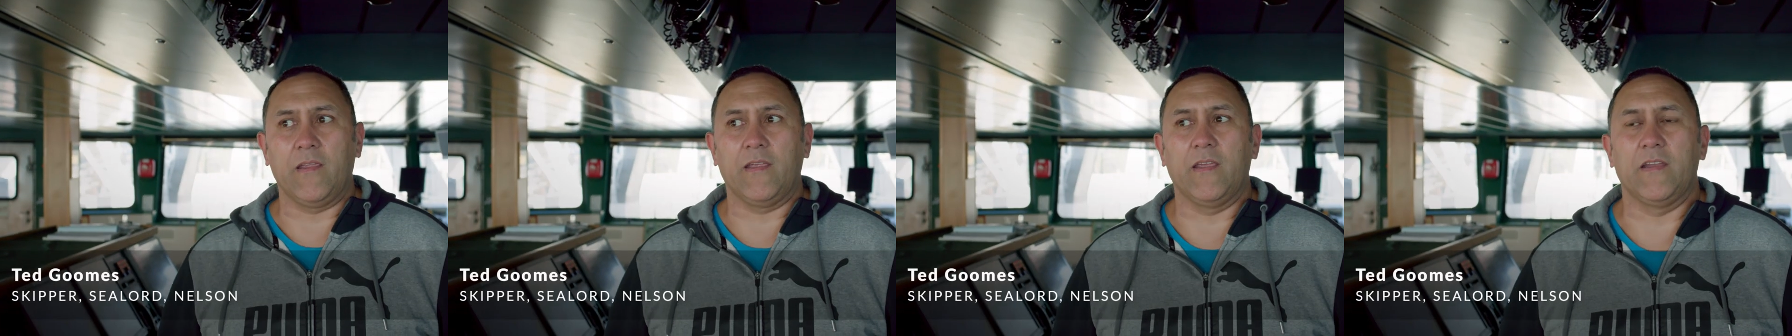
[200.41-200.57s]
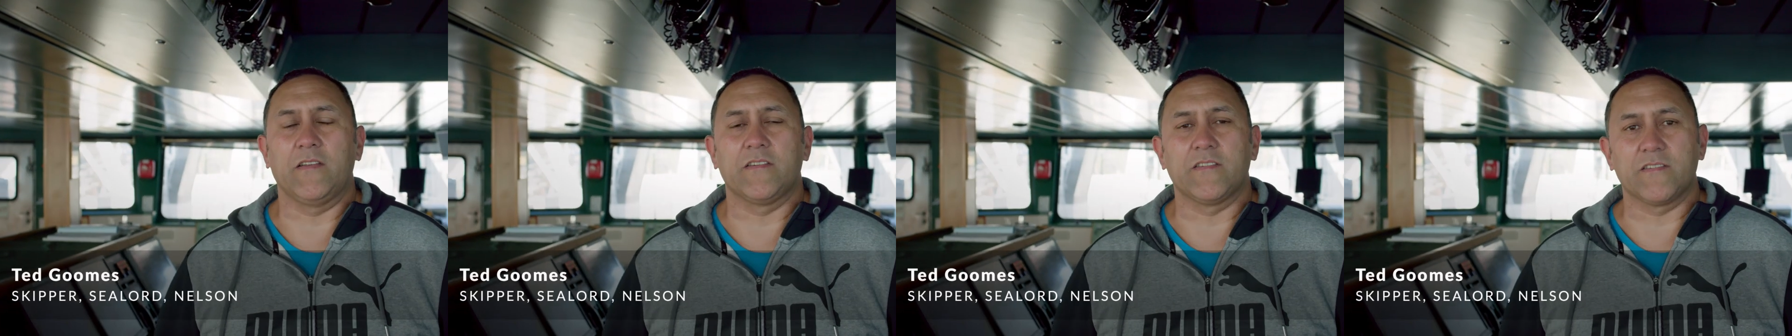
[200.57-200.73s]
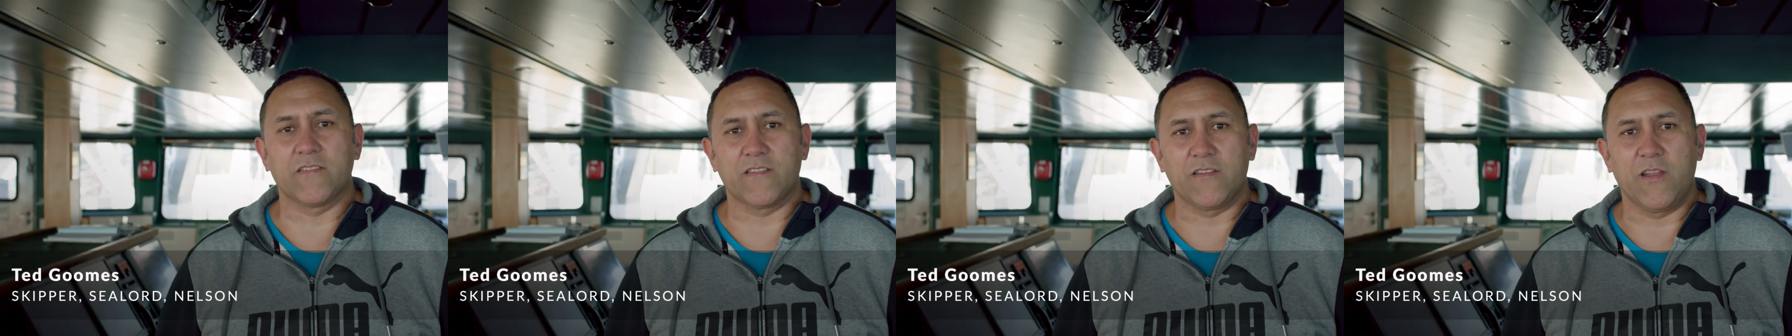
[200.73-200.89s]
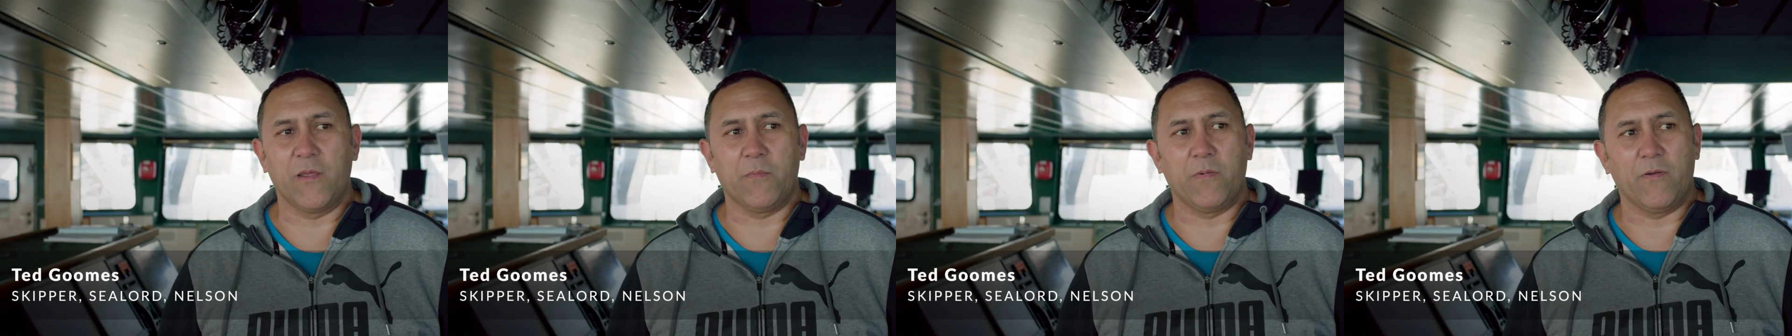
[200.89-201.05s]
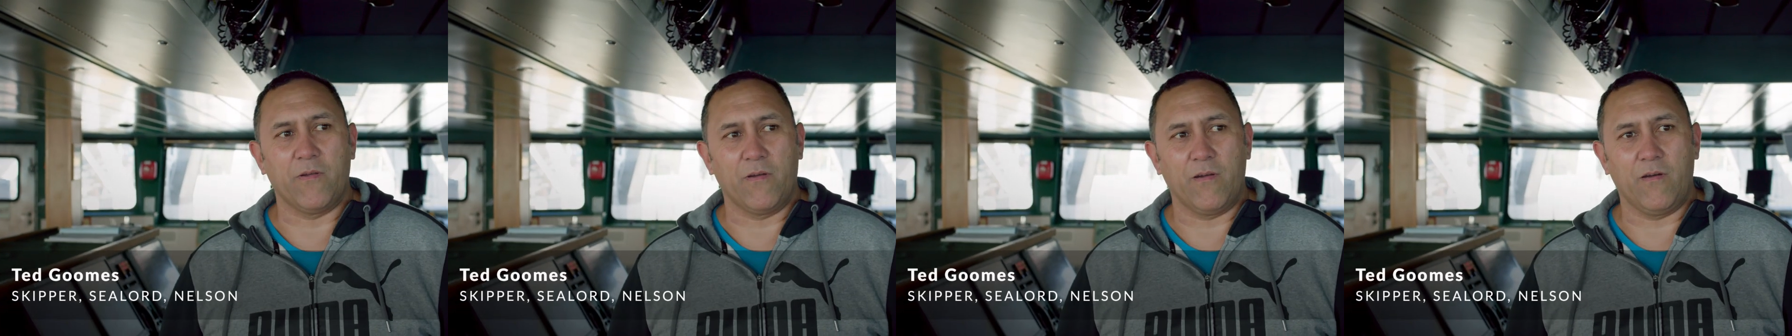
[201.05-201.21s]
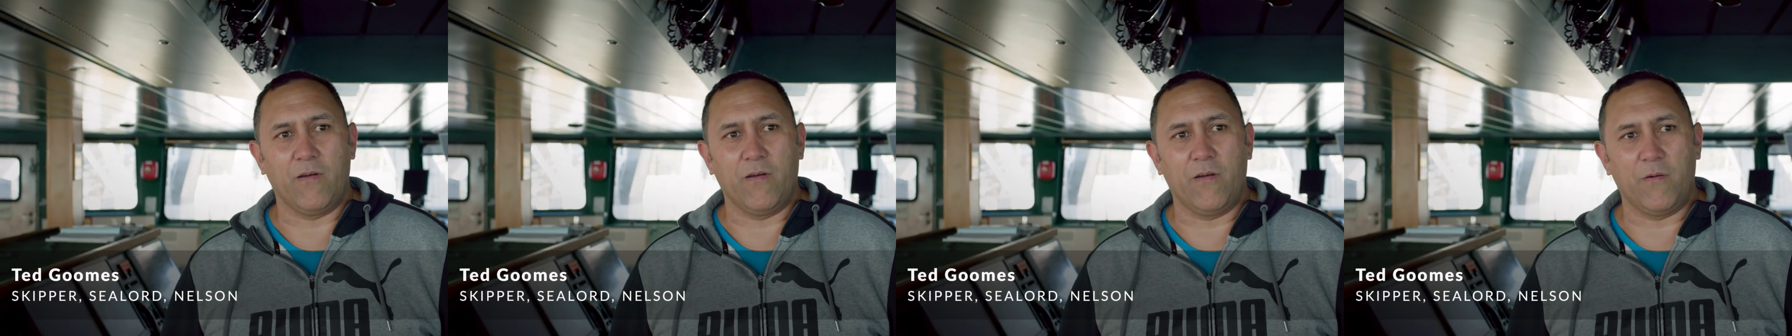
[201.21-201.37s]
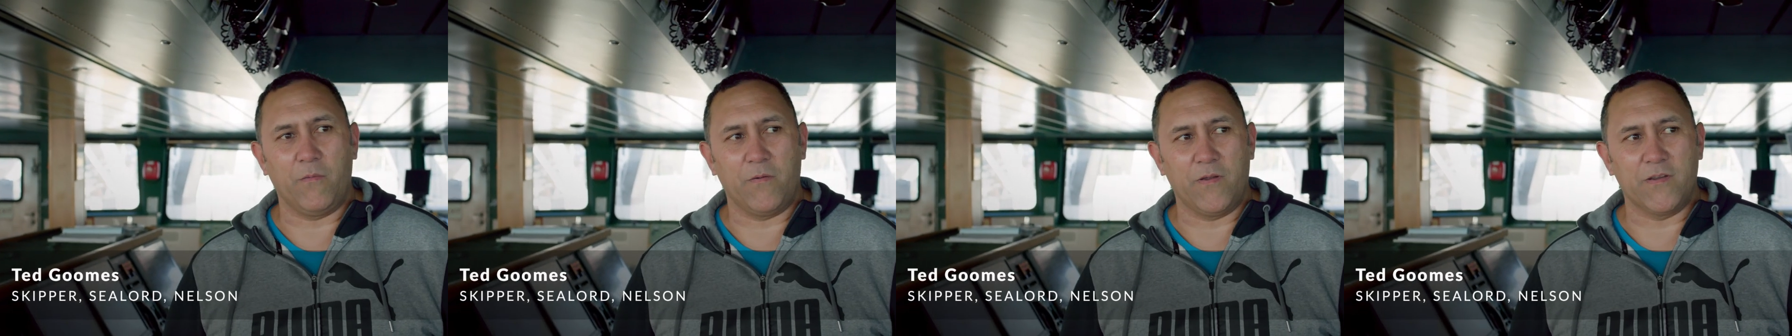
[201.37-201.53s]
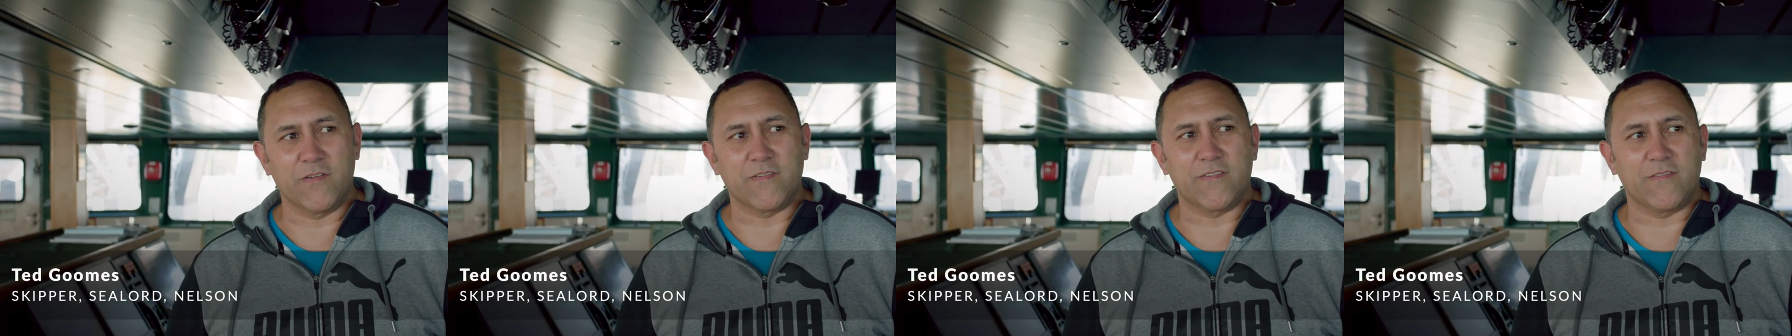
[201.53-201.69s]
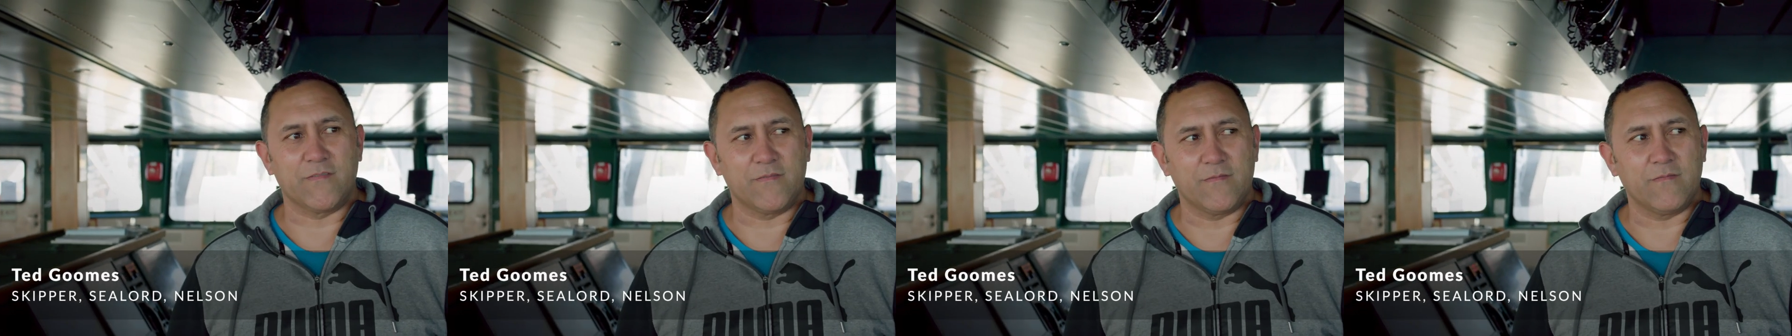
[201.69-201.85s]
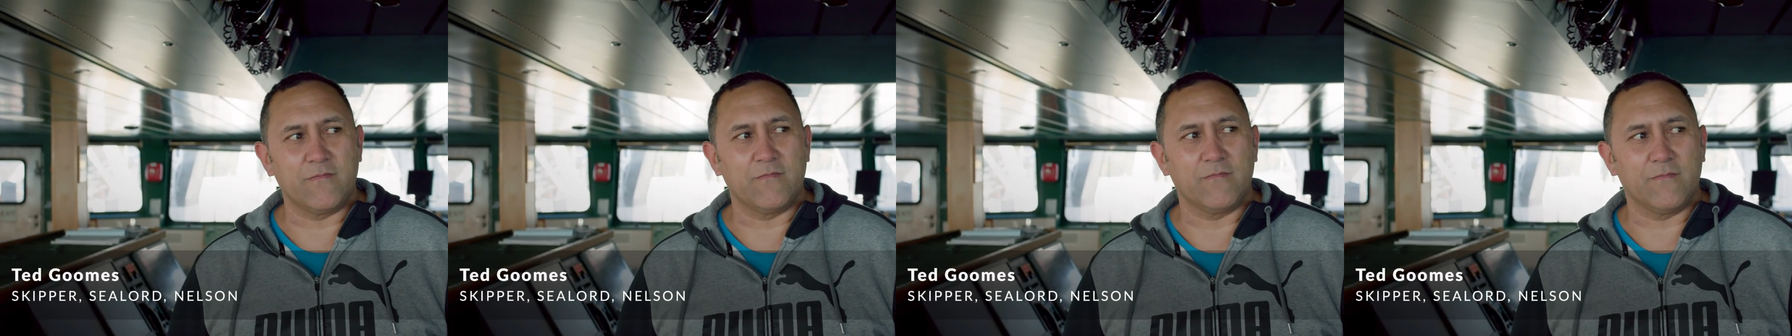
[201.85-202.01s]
catch a snapper, I always